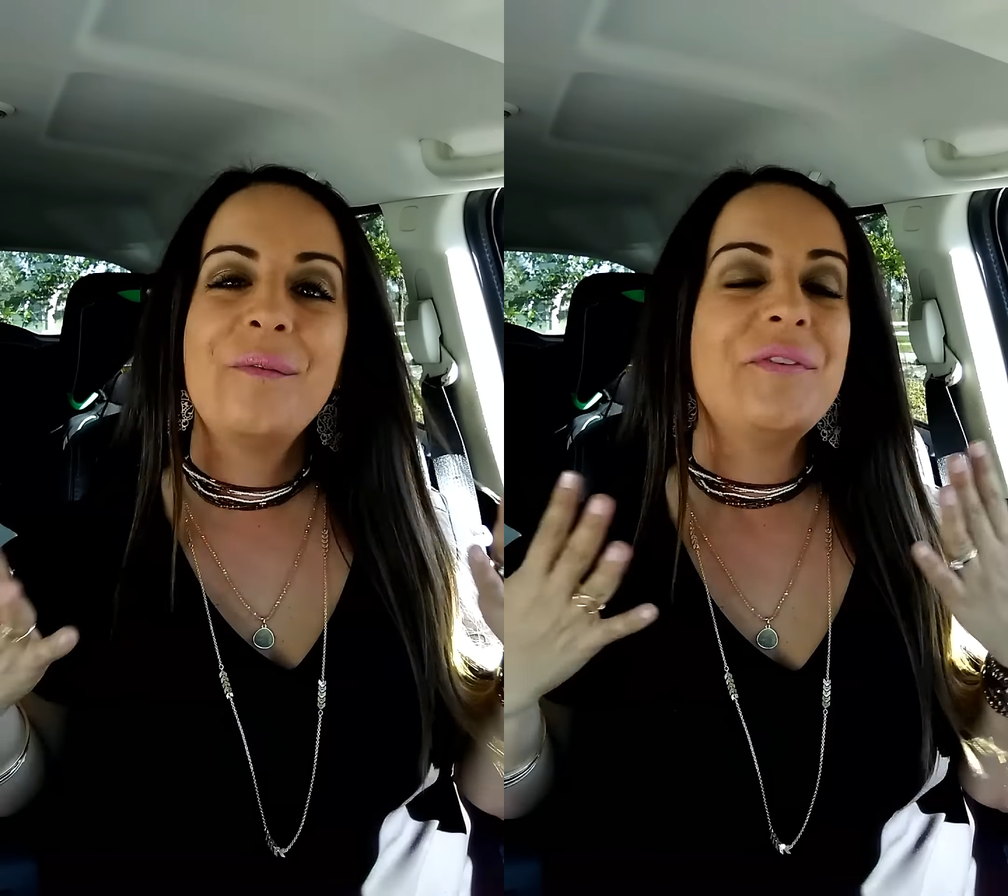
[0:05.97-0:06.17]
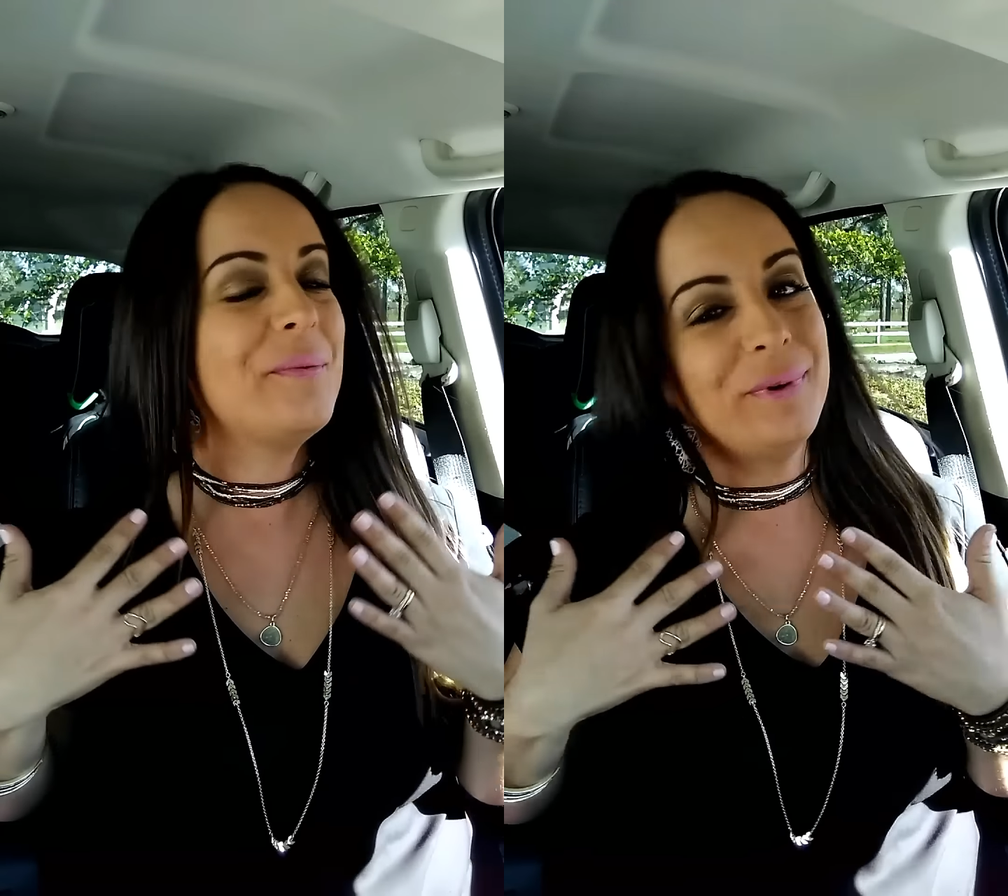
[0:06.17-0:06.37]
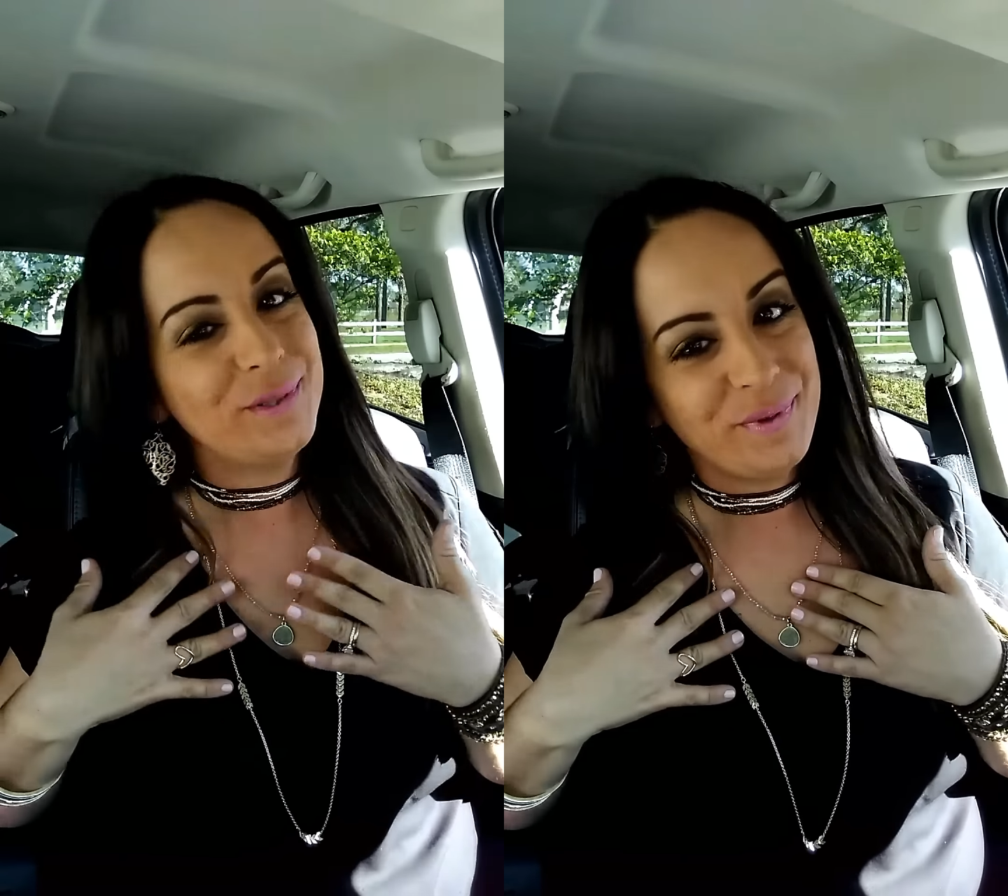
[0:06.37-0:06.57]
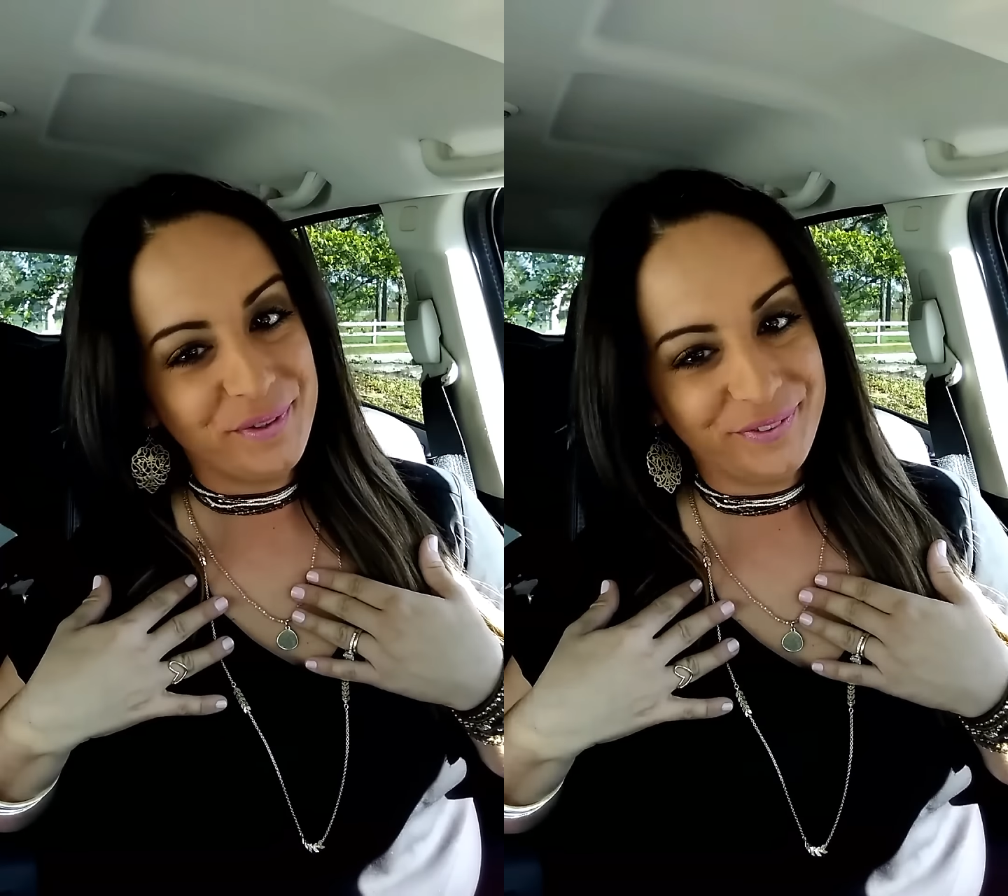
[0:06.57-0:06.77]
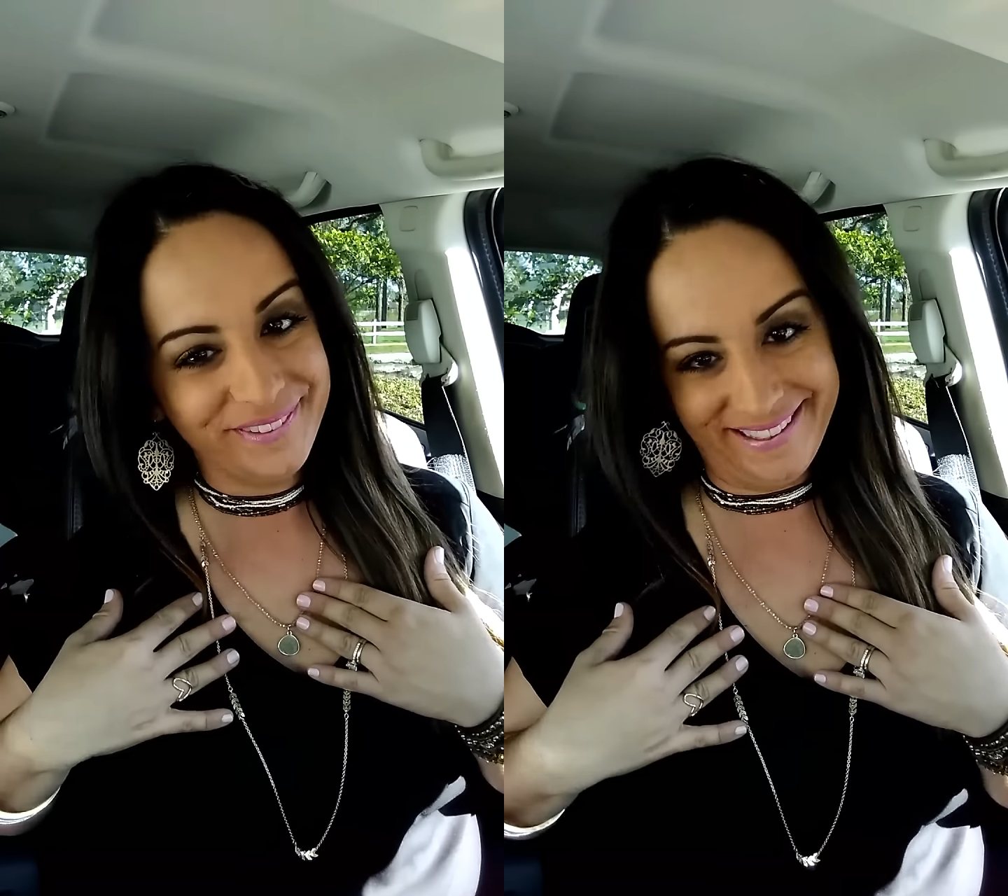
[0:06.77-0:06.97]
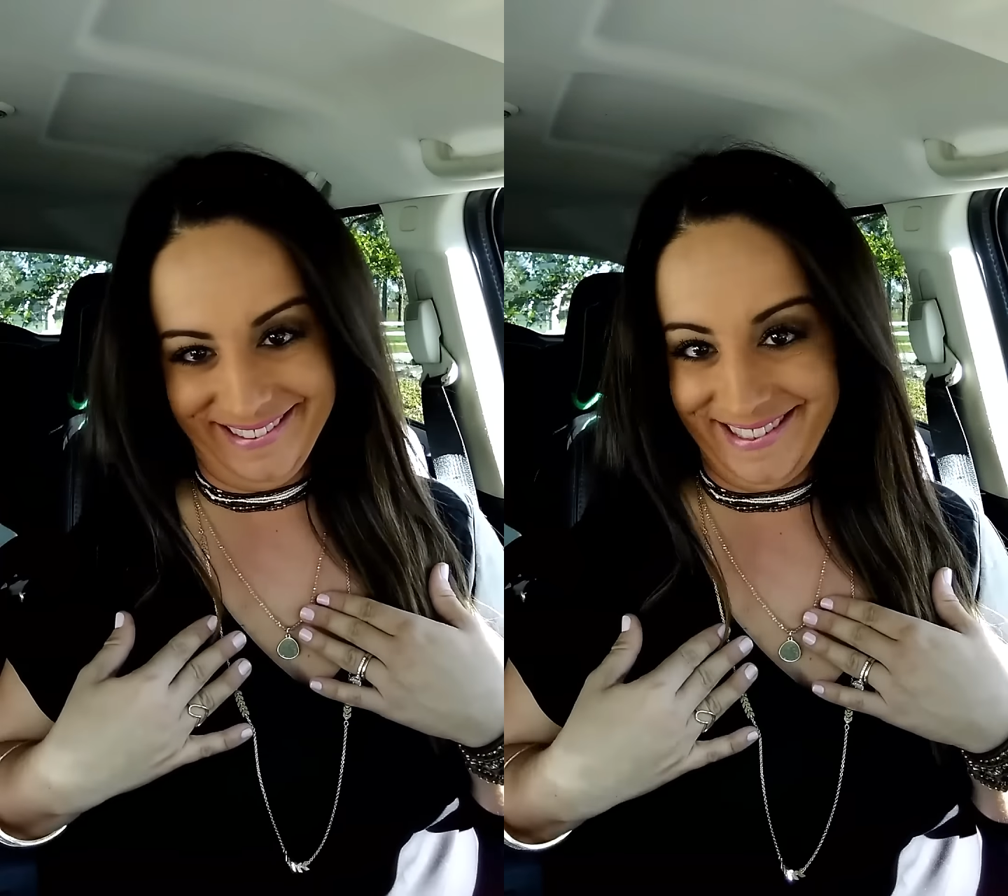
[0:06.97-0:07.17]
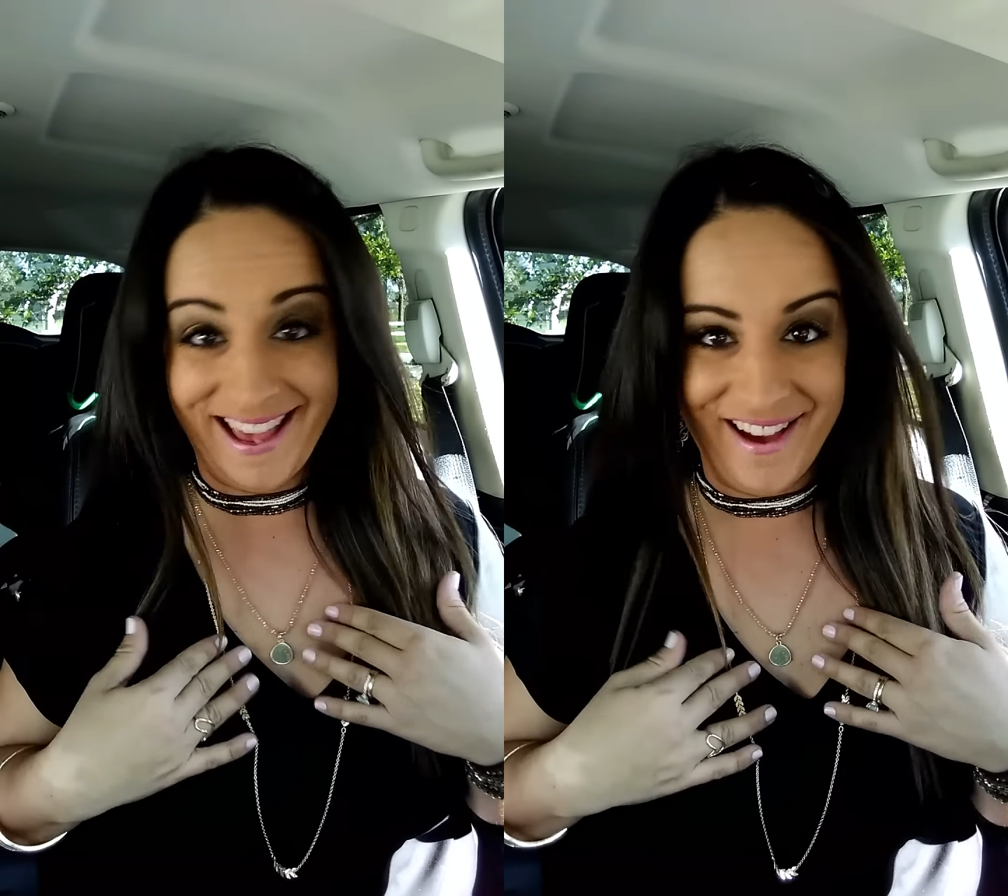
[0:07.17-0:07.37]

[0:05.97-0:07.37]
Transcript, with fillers: with the most beautiful necklace